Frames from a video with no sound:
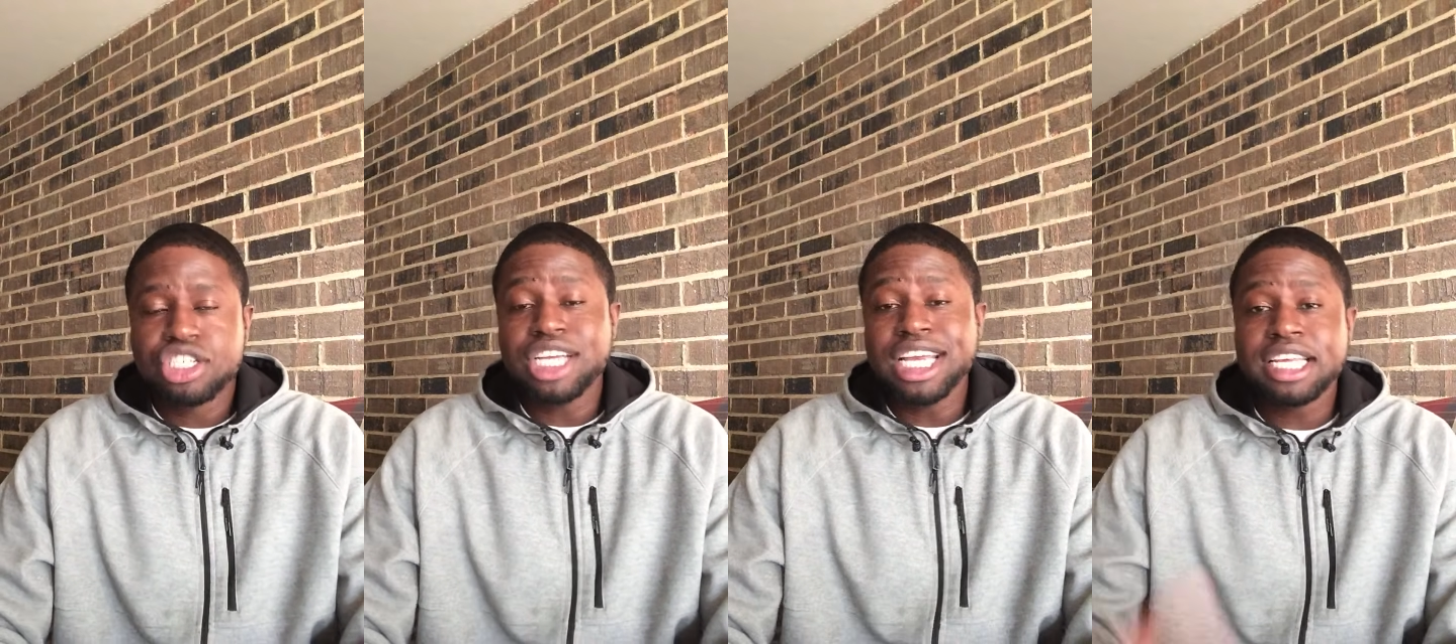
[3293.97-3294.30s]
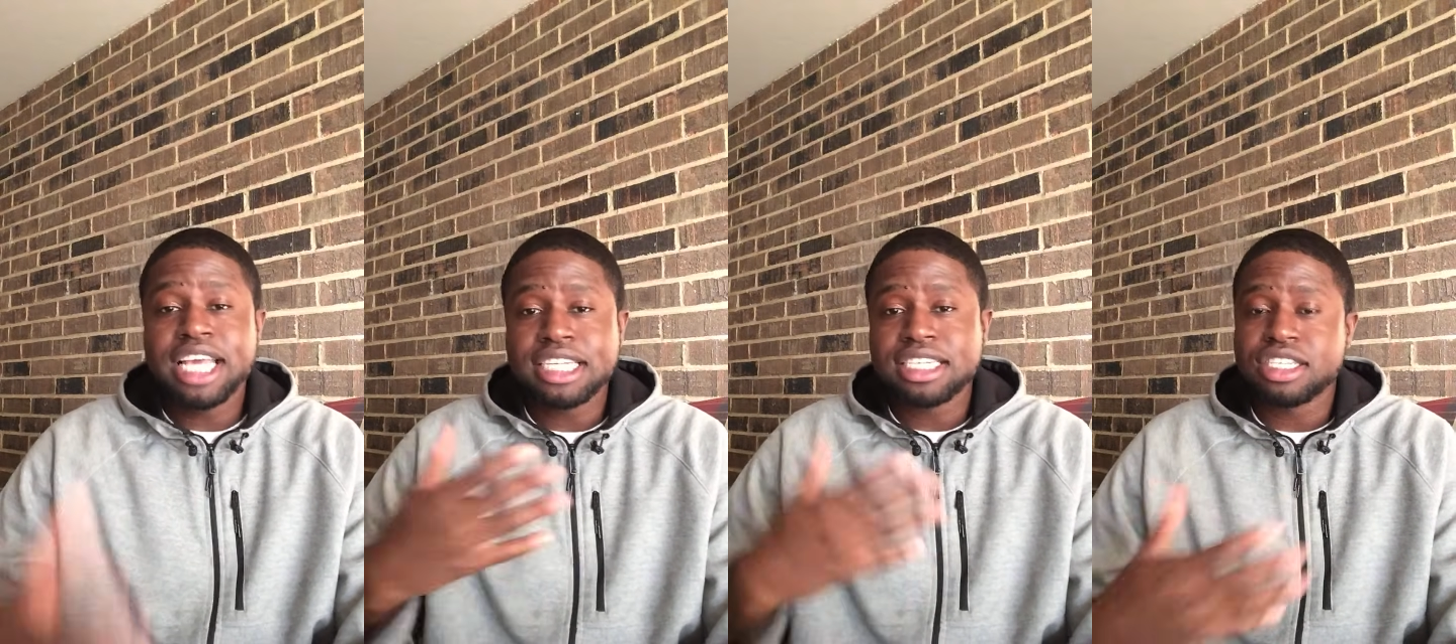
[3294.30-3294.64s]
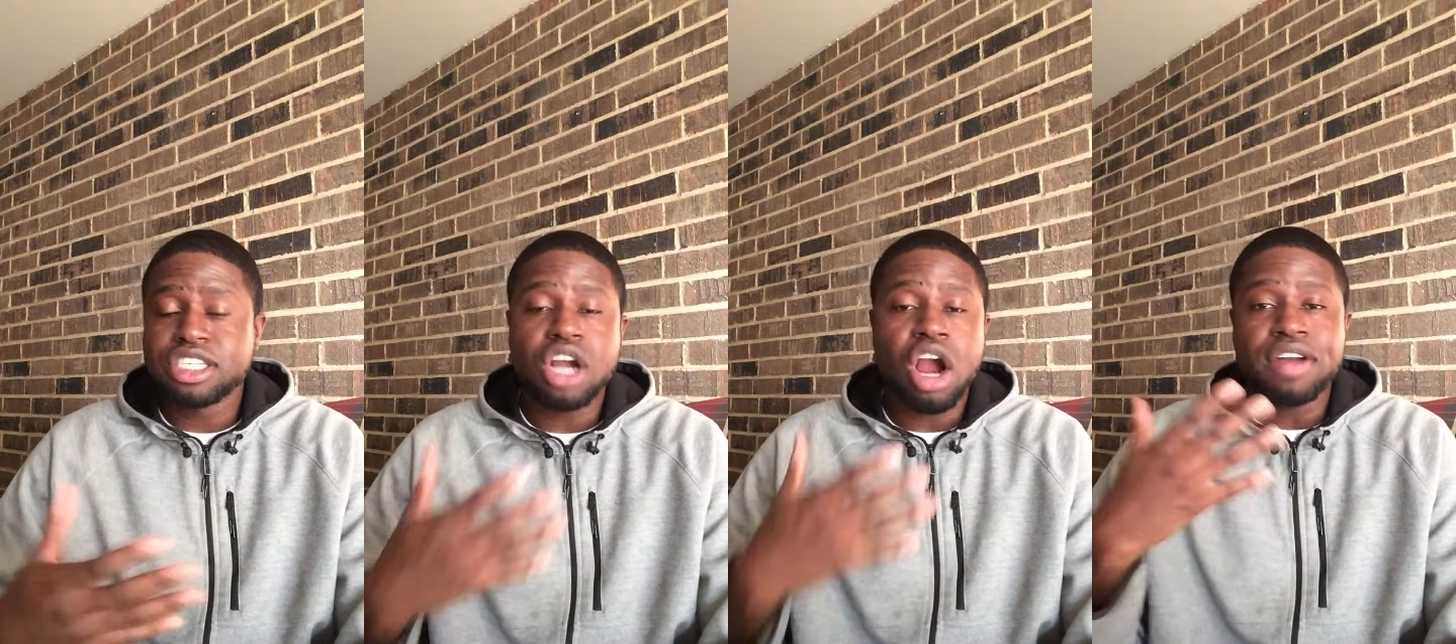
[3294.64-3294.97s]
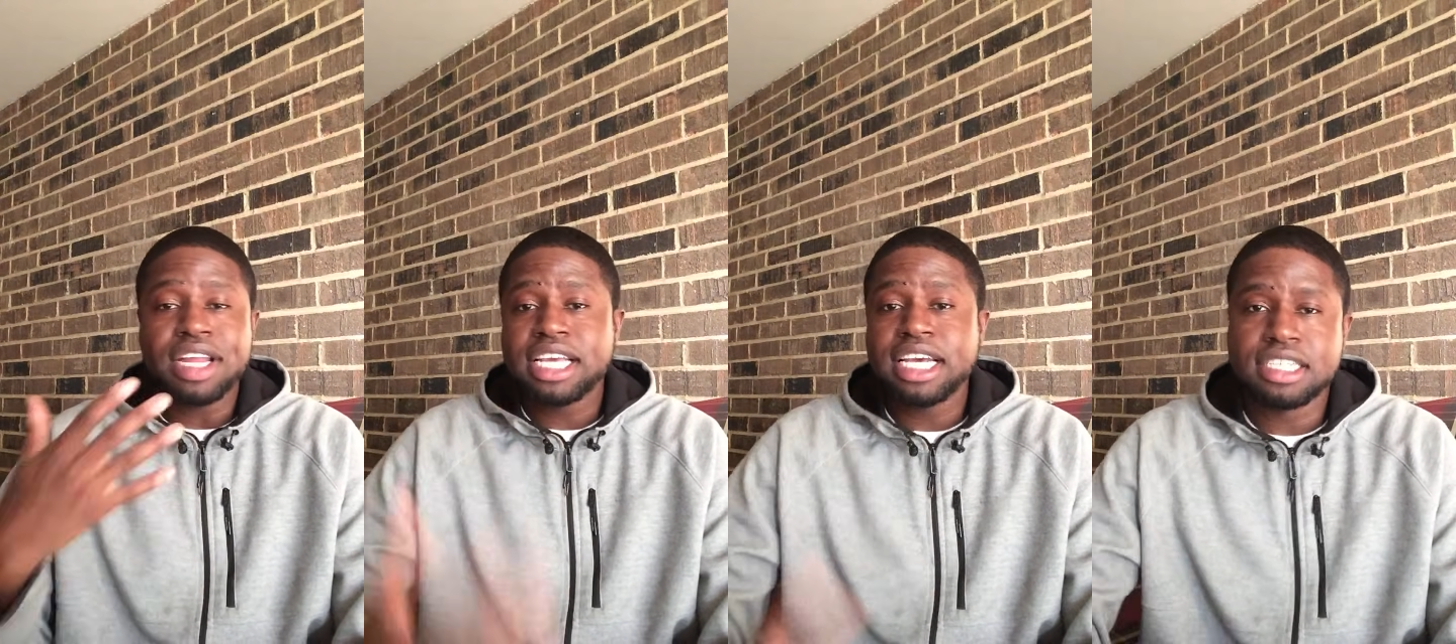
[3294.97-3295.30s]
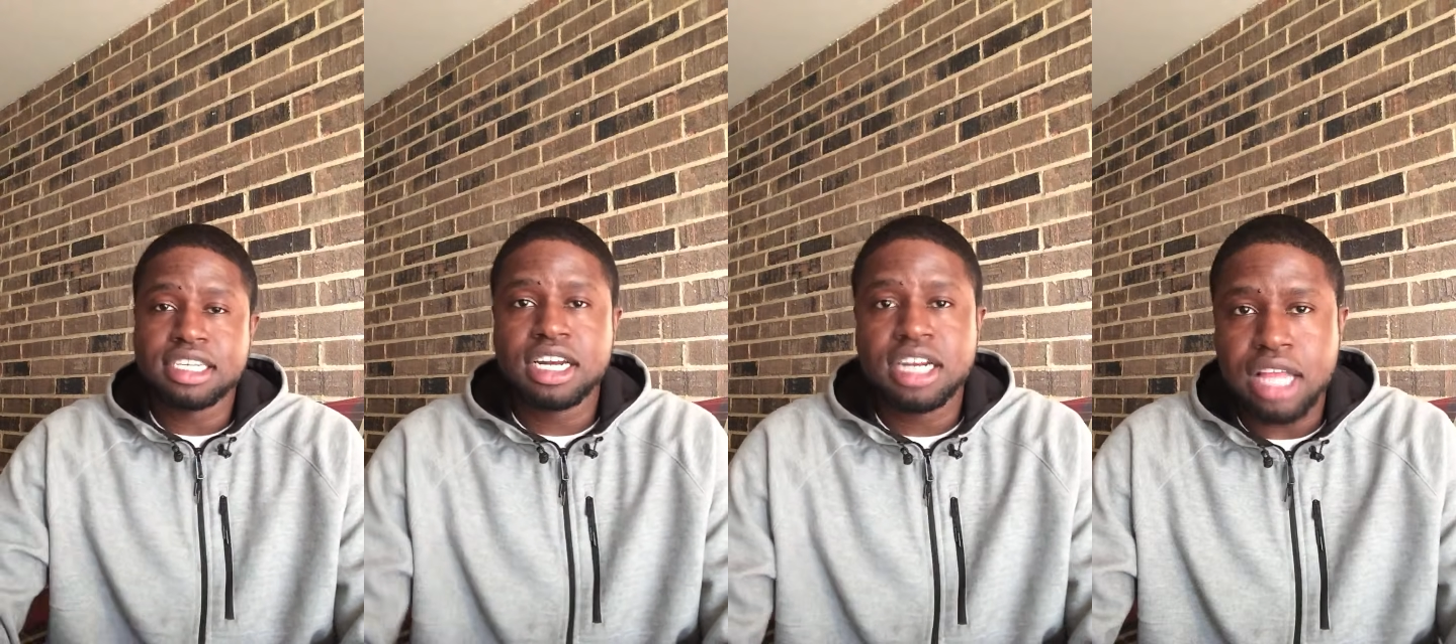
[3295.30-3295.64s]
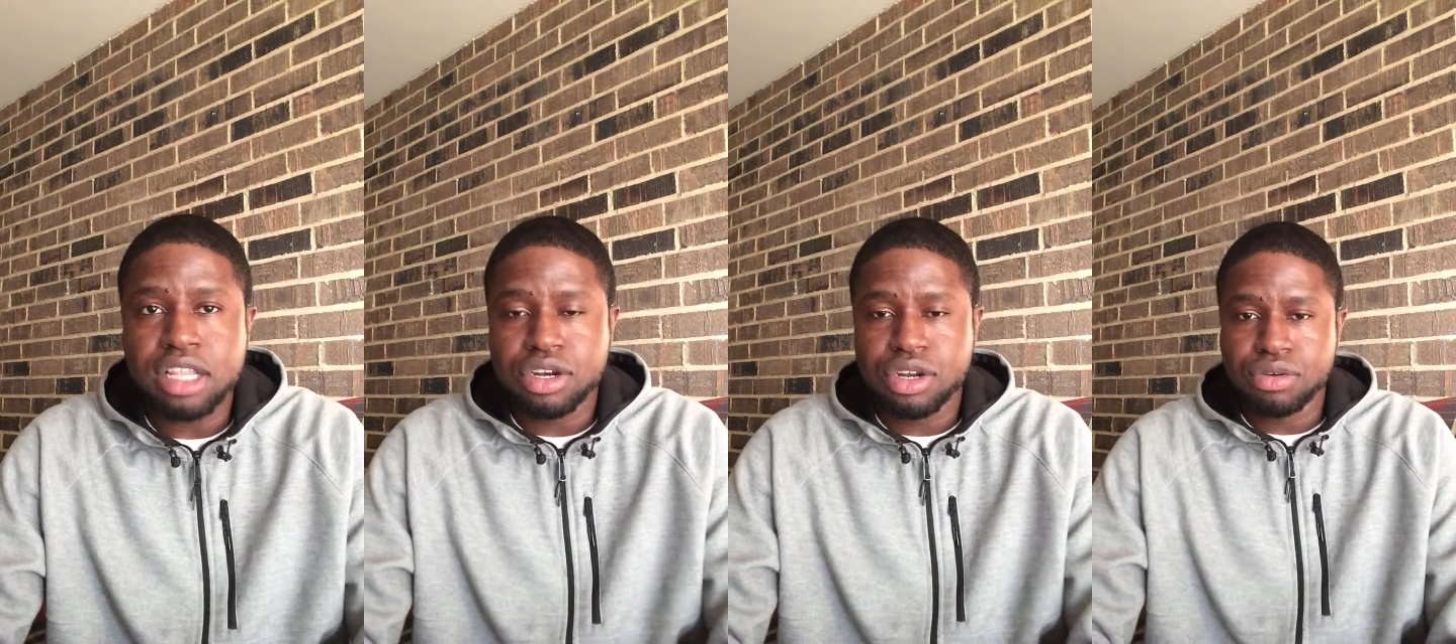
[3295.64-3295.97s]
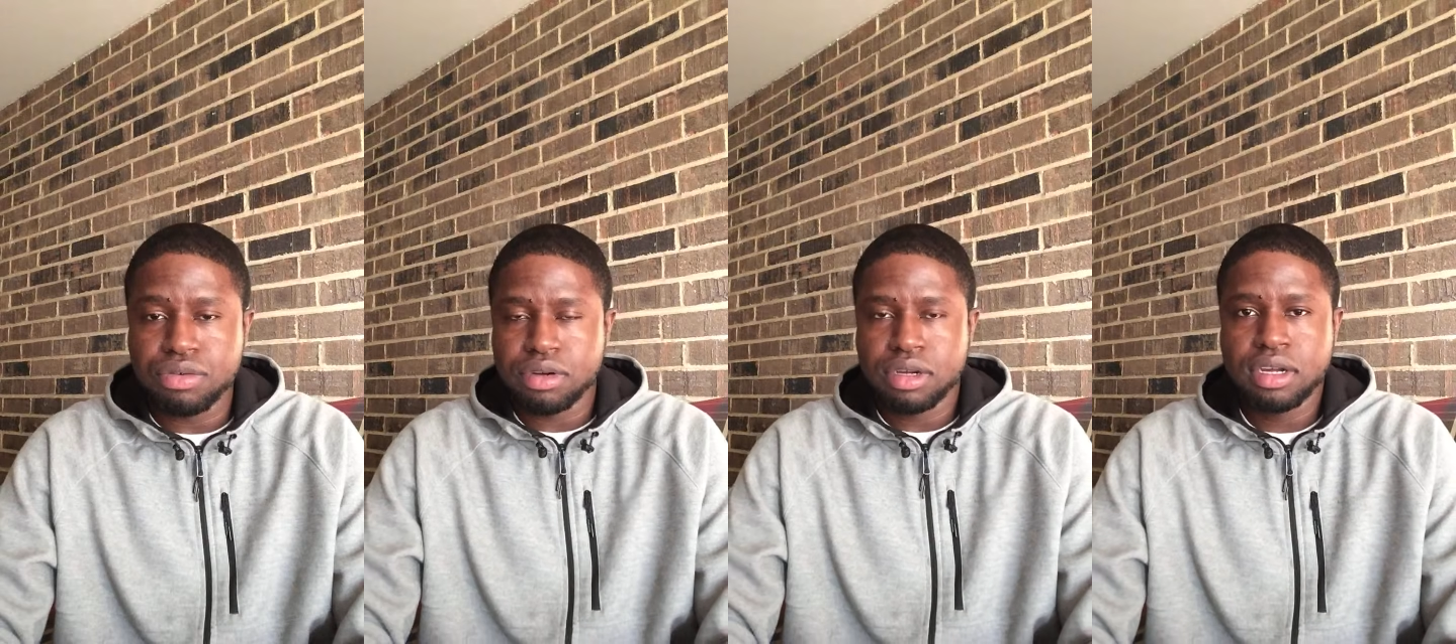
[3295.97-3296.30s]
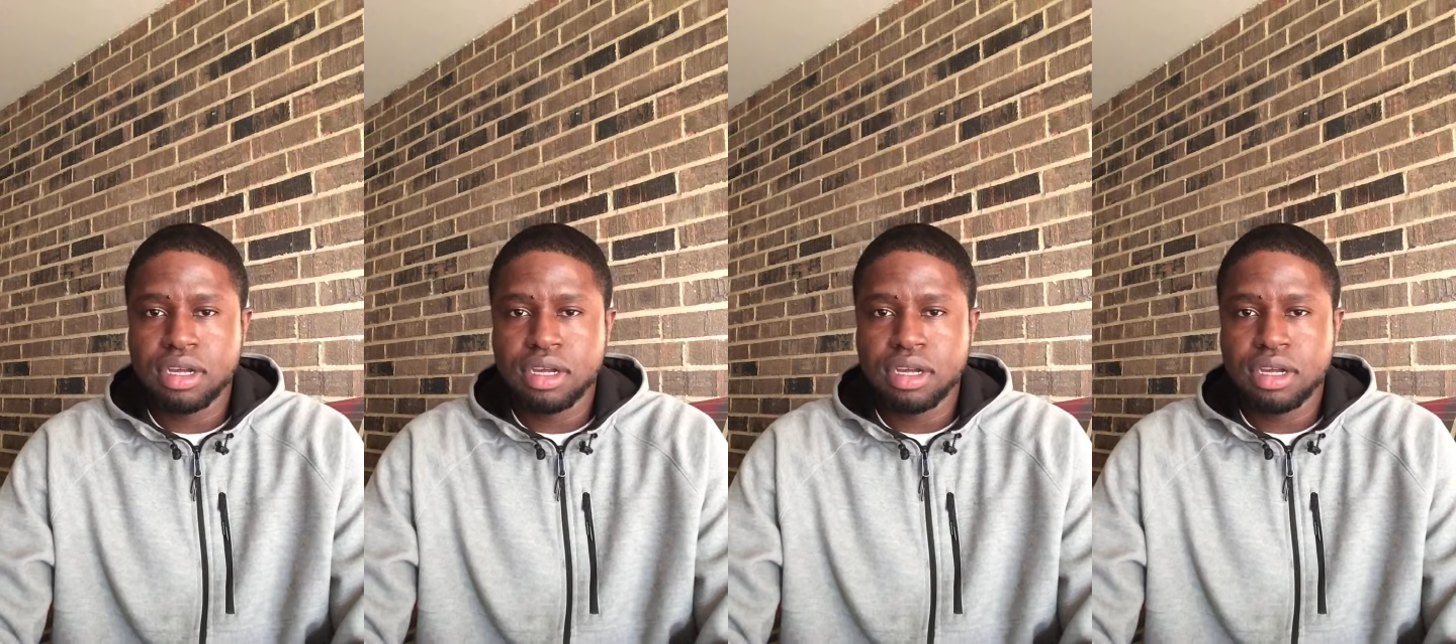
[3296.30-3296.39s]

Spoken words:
She already kissing another dude.